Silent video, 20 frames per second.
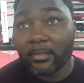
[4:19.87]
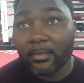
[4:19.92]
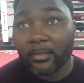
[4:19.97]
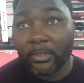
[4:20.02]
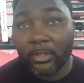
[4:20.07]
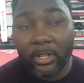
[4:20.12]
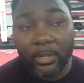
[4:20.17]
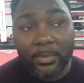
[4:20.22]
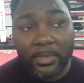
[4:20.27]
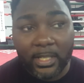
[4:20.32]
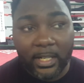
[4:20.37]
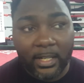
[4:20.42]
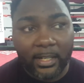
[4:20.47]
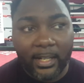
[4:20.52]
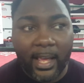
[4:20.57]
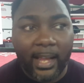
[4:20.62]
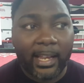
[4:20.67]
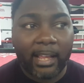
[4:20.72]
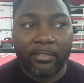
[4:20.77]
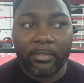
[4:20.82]
You know what I'm saying? And
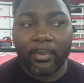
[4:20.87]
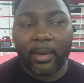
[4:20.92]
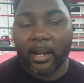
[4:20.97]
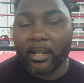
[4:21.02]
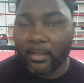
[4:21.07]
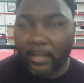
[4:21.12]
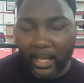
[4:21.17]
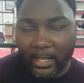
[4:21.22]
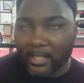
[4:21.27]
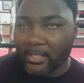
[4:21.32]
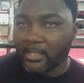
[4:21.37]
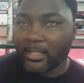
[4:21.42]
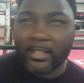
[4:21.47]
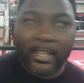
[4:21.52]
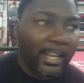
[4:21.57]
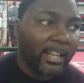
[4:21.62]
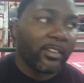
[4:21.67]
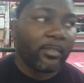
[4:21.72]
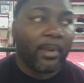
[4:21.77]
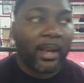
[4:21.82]
not everybody, like I said,
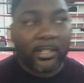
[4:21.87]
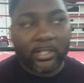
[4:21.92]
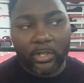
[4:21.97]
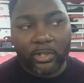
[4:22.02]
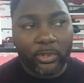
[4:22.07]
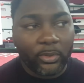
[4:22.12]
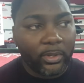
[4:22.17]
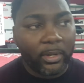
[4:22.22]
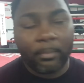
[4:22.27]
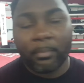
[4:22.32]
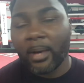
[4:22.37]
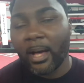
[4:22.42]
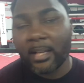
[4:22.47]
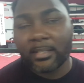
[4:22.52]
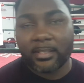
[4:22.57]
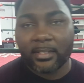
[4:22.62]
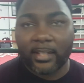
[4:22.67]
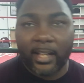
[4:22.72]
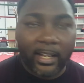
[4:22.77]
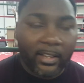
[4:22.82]
not everybody's going to do it in
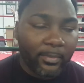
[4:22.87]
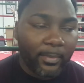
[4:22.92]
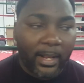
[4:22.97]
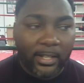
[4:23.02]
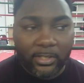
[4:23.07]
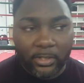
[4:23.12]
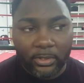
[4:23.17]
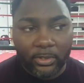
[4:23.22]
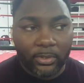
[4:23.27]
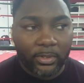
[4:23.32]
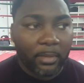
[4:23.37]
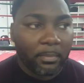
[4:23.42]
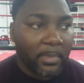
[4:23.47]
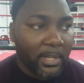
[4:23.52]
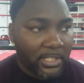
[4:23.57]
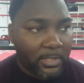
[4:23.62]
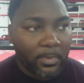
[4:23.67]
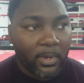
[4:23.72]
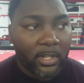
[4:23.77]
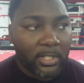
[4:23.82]
boxing, not everybody's going to do it in
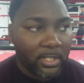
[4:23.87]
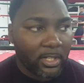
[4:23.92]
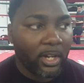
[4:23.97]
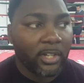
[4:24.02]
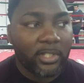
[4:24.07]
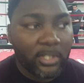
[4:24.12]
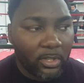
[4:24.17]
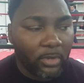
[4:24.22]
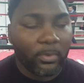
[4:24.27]
mixed martial arts.